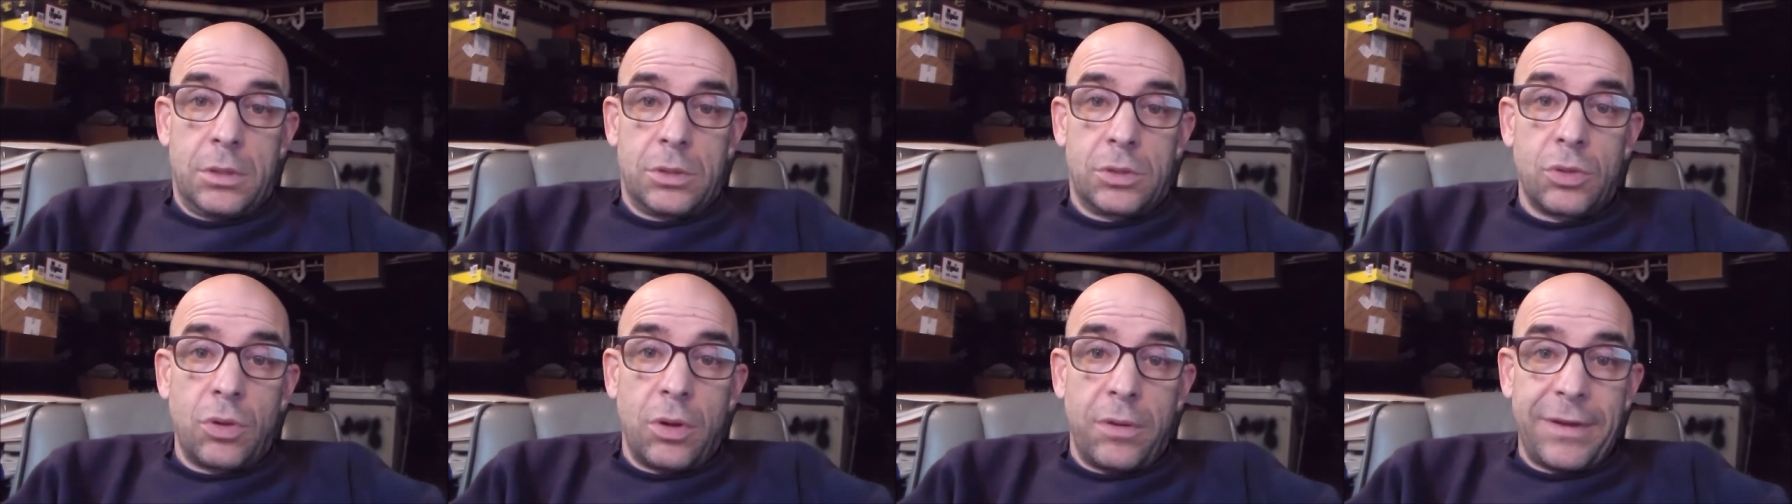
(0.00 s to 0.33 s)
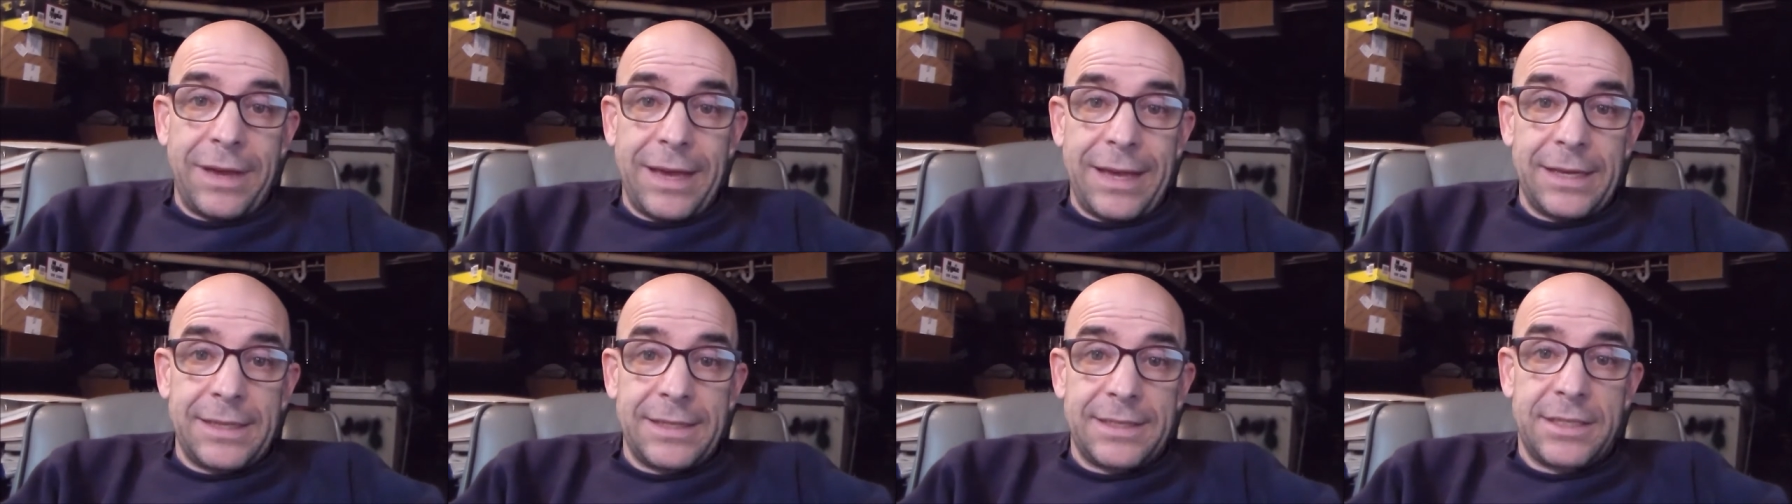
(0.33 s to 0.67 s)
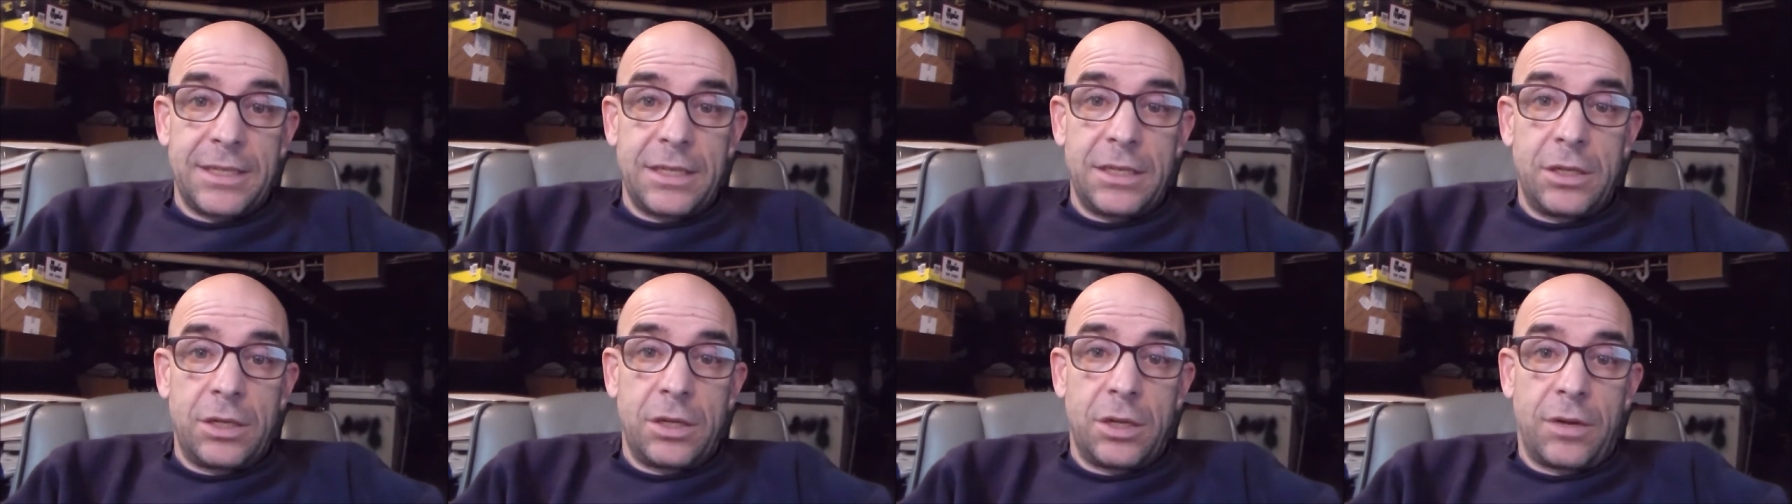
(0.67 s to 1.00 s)
So I've had it
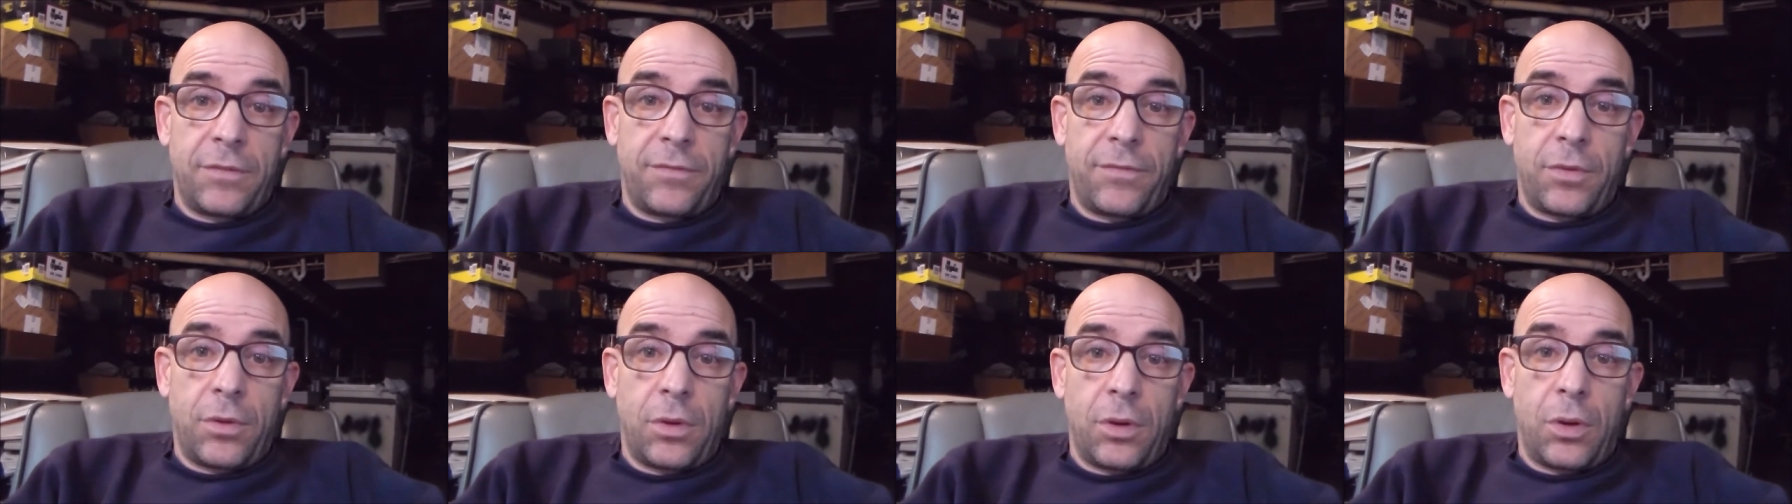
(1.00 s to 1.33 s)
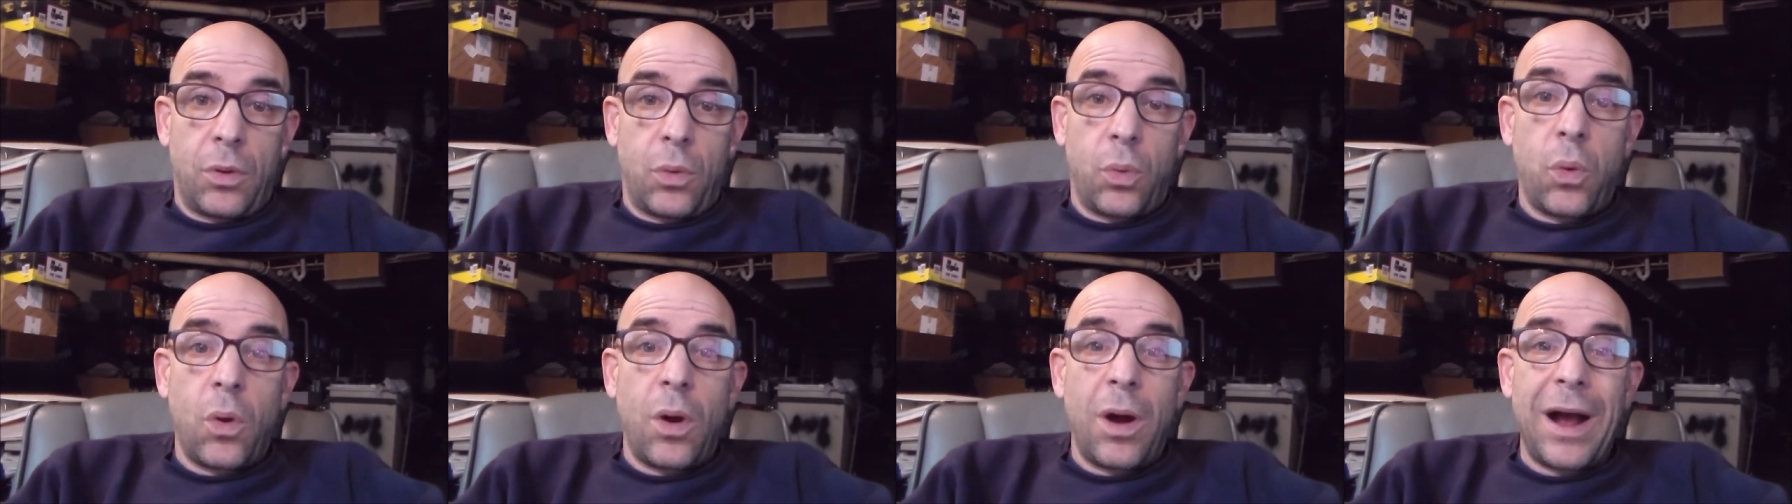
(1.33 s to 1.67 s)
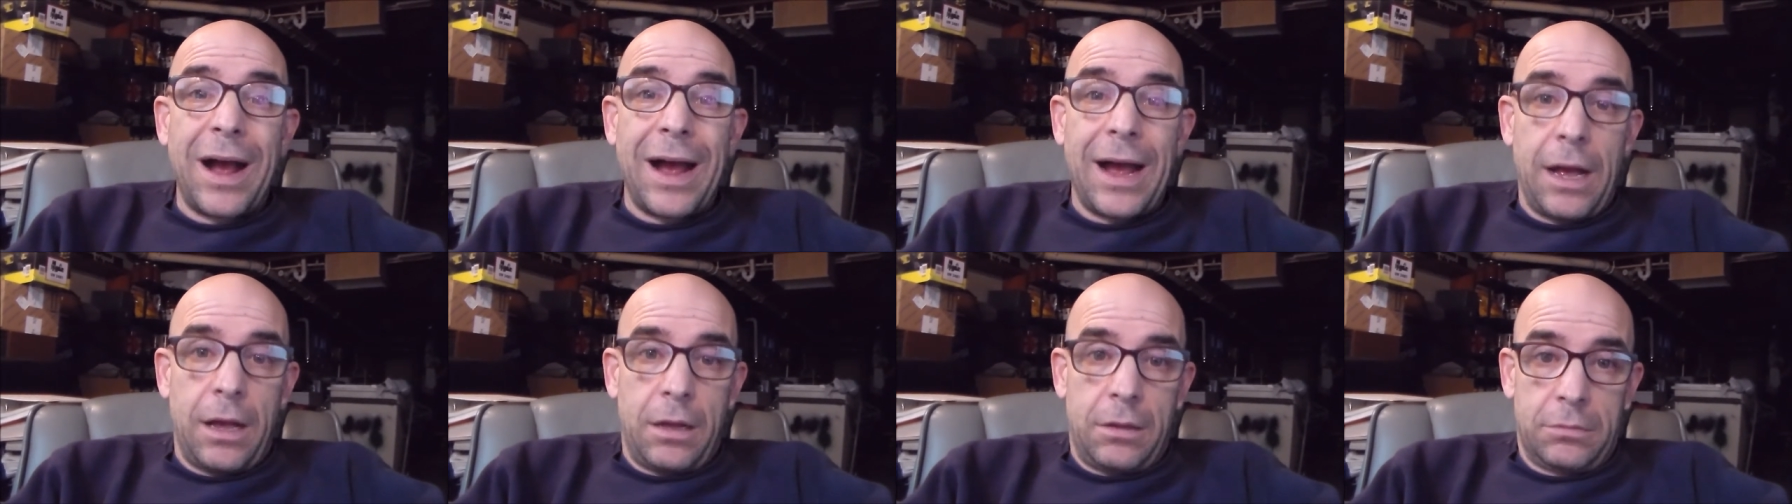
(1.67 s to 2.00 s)
sitting here for a
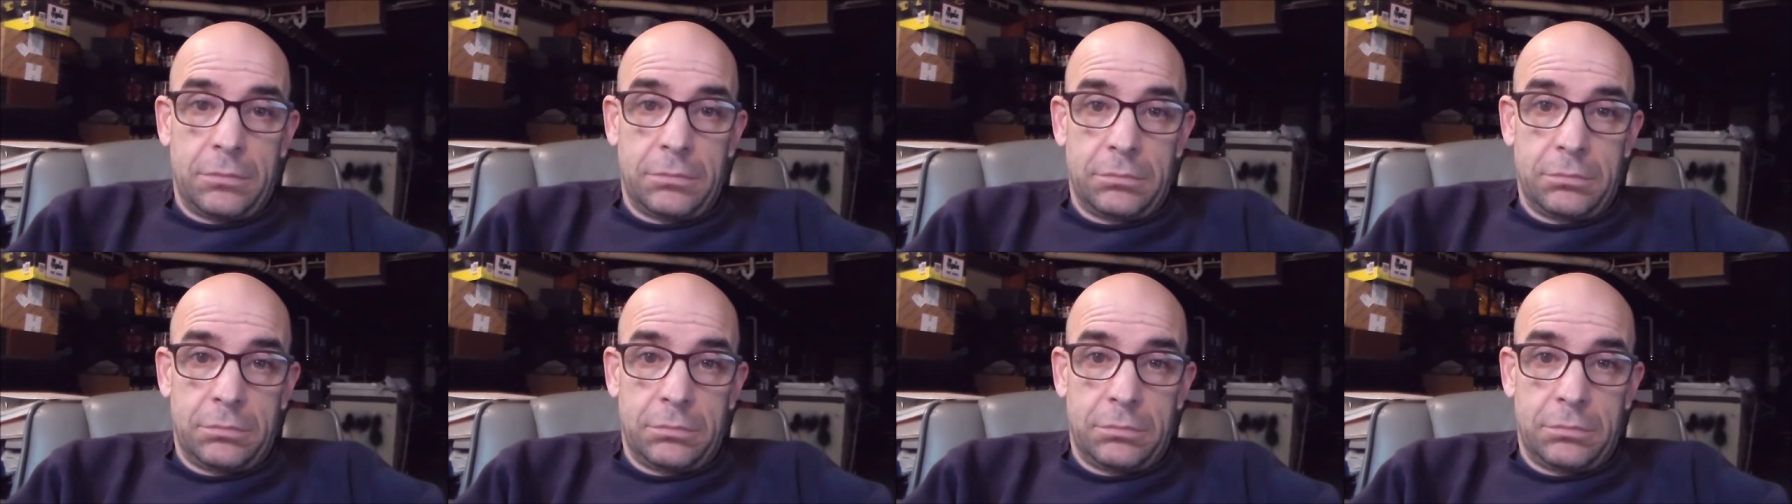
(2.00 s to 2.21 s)
while.